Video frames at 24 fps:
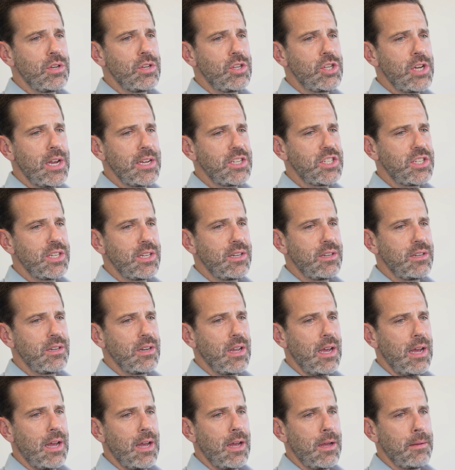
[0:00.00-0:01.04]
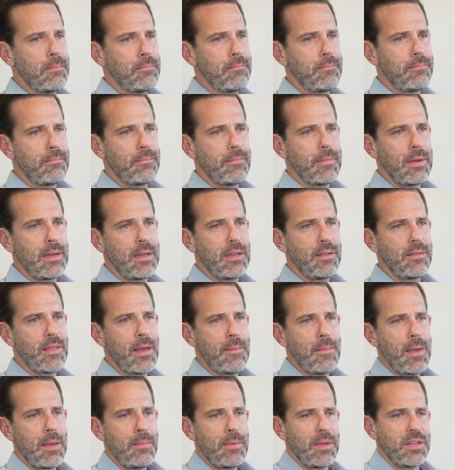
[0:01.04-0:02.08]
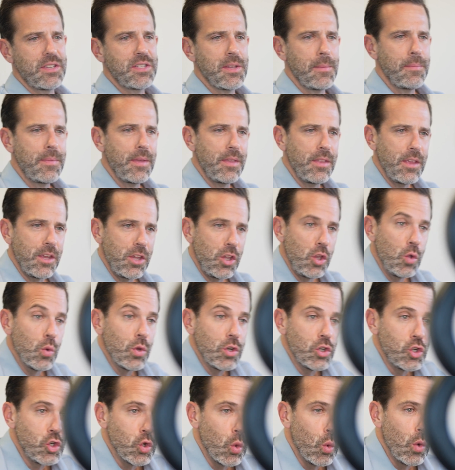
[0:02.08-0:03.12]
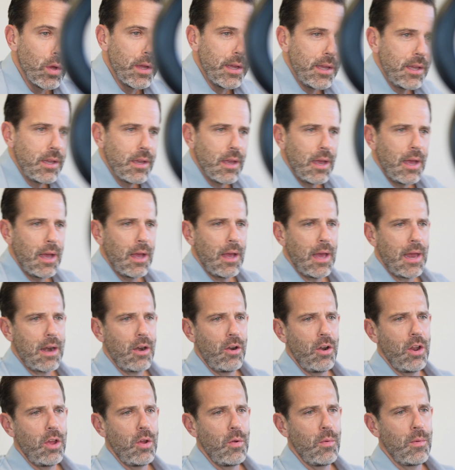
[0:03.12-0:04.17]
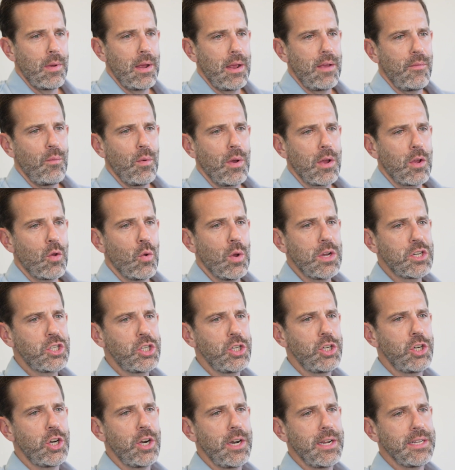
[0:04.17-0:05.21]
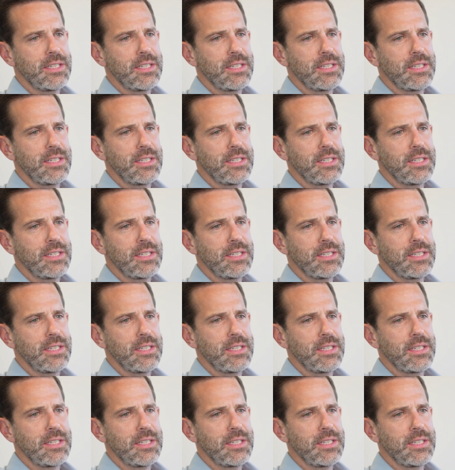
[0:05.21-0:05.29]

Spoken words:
Jason, that may be something that you enjoy. I don't know what question you're